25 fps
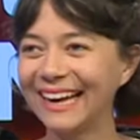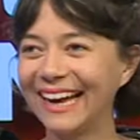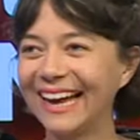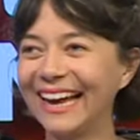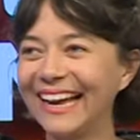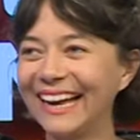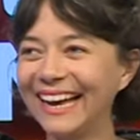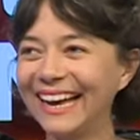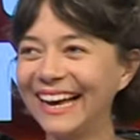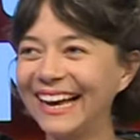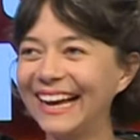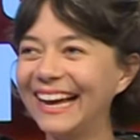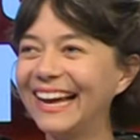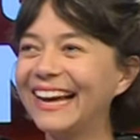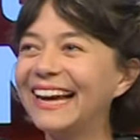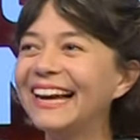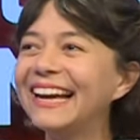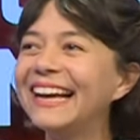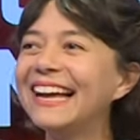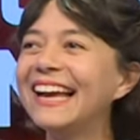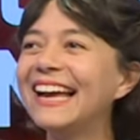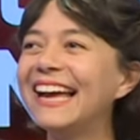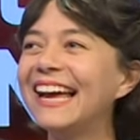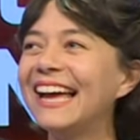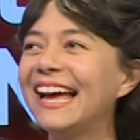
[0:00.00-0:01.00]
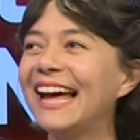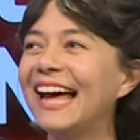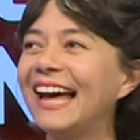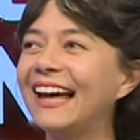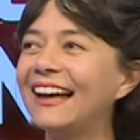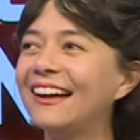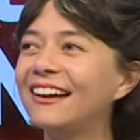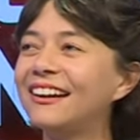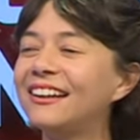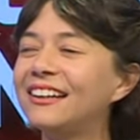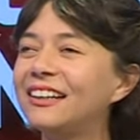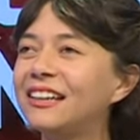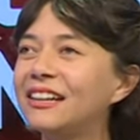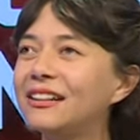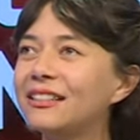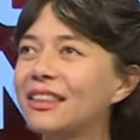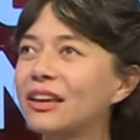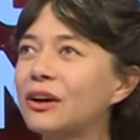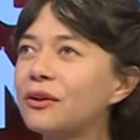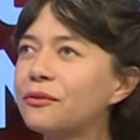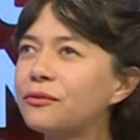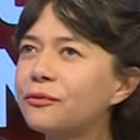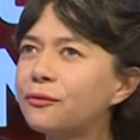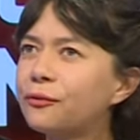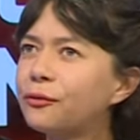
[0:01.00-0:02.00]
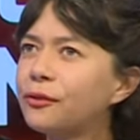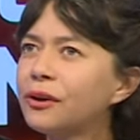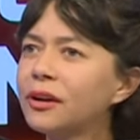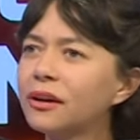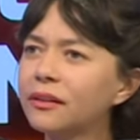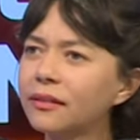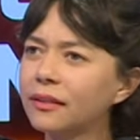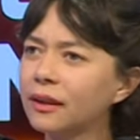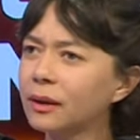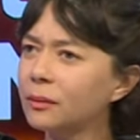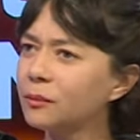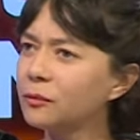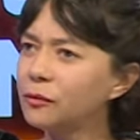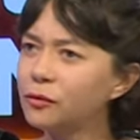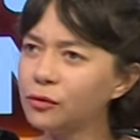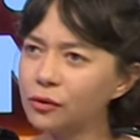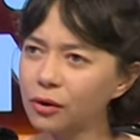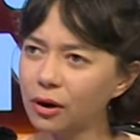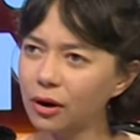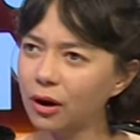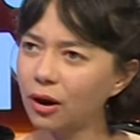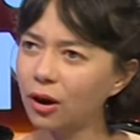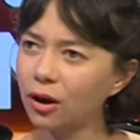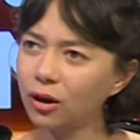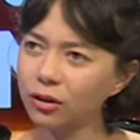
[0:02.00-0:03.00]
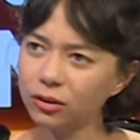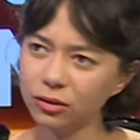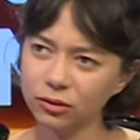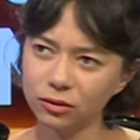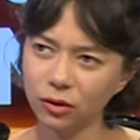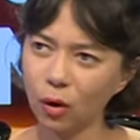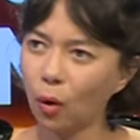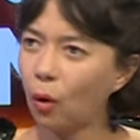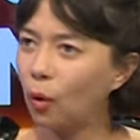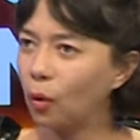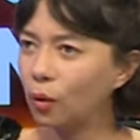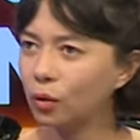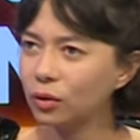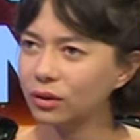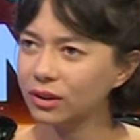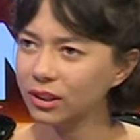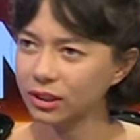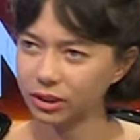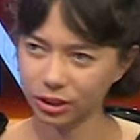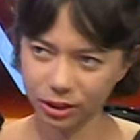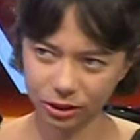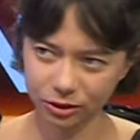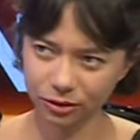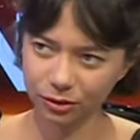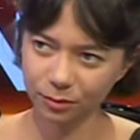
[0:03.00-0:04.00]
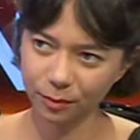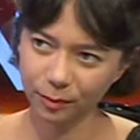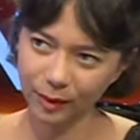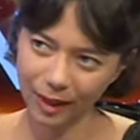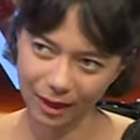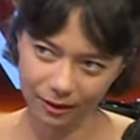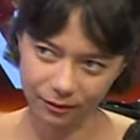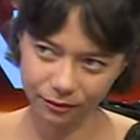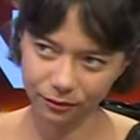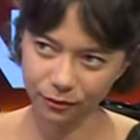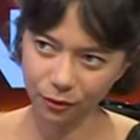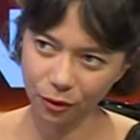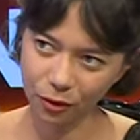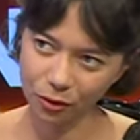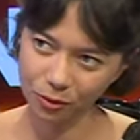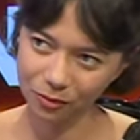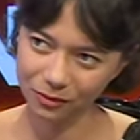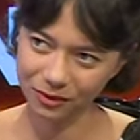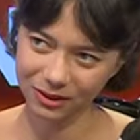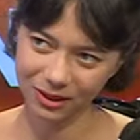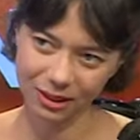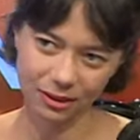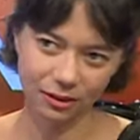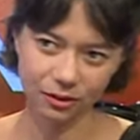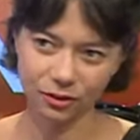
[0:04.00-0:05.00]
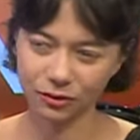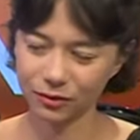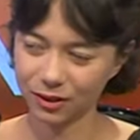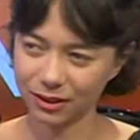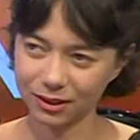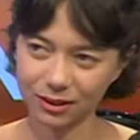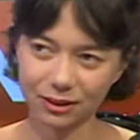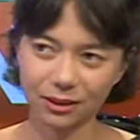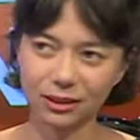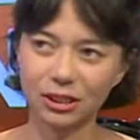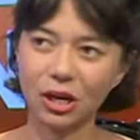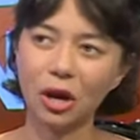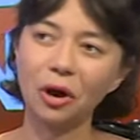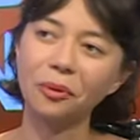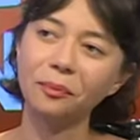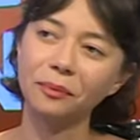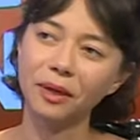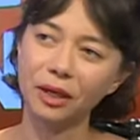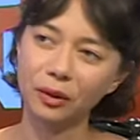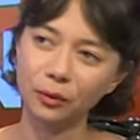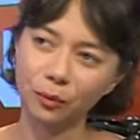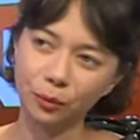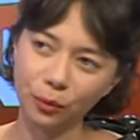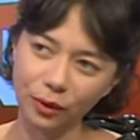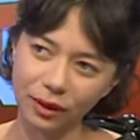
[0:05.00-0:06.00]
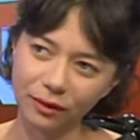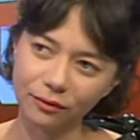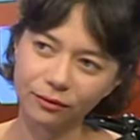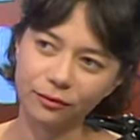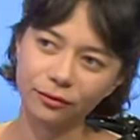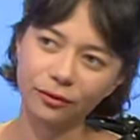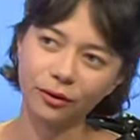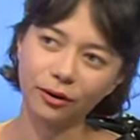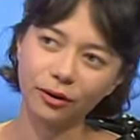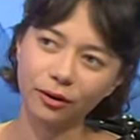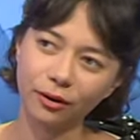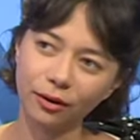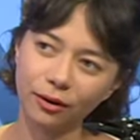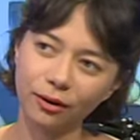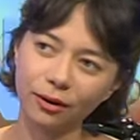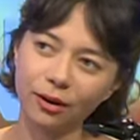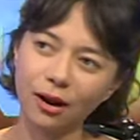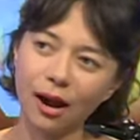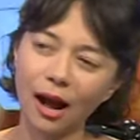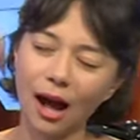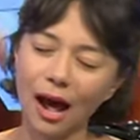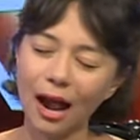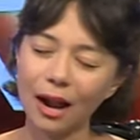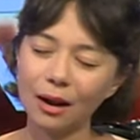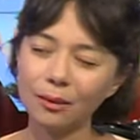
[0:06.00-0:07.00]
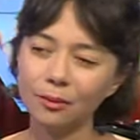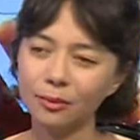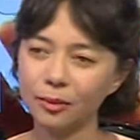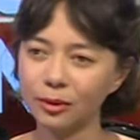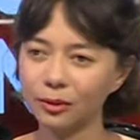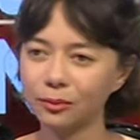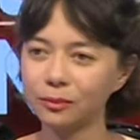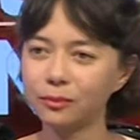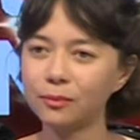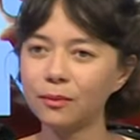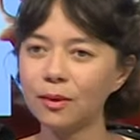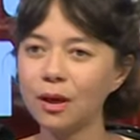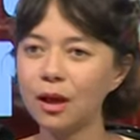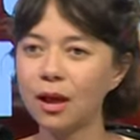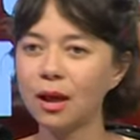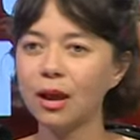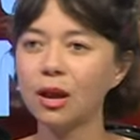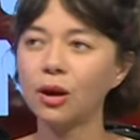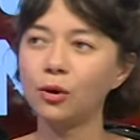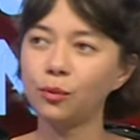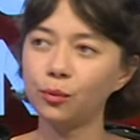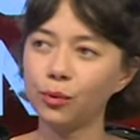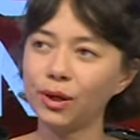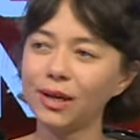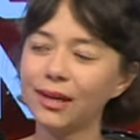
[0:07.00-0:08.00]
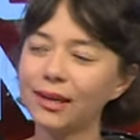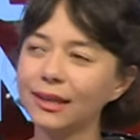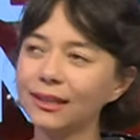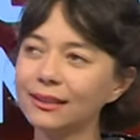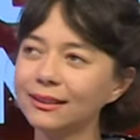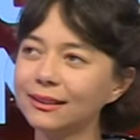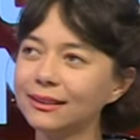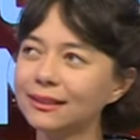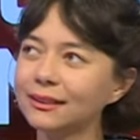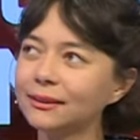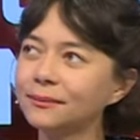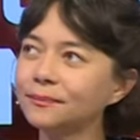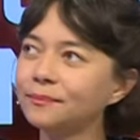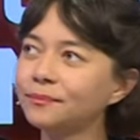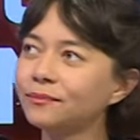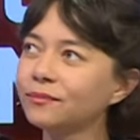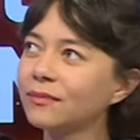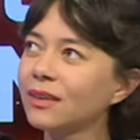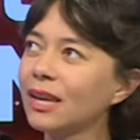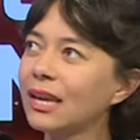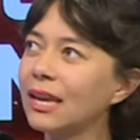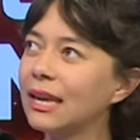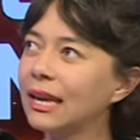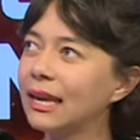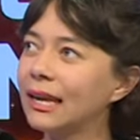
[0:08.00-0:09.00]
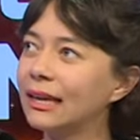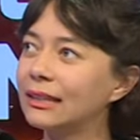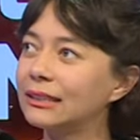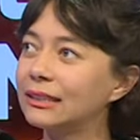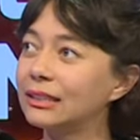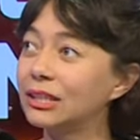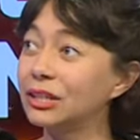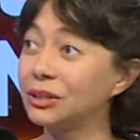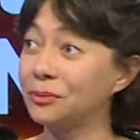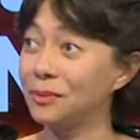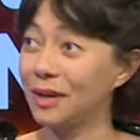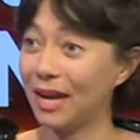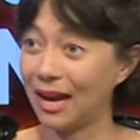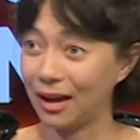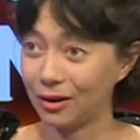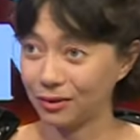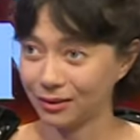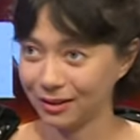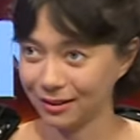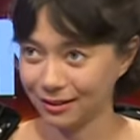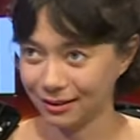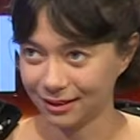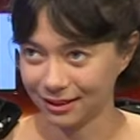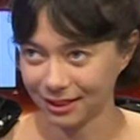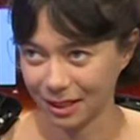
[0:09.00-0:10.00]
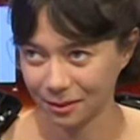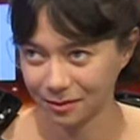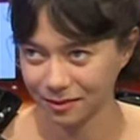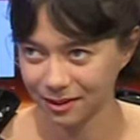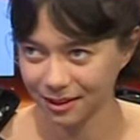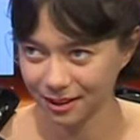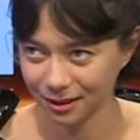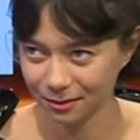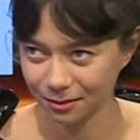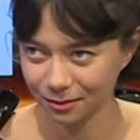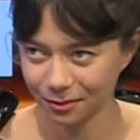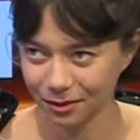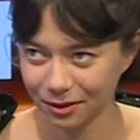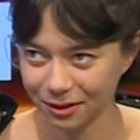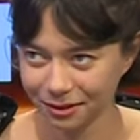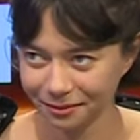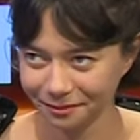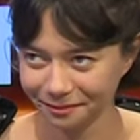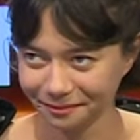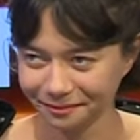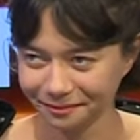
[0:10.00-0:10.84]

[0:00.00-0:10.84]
uh, there are three of them who are on all digital platforms, and the rest is coming with uh, album release. It's gonna be out in September.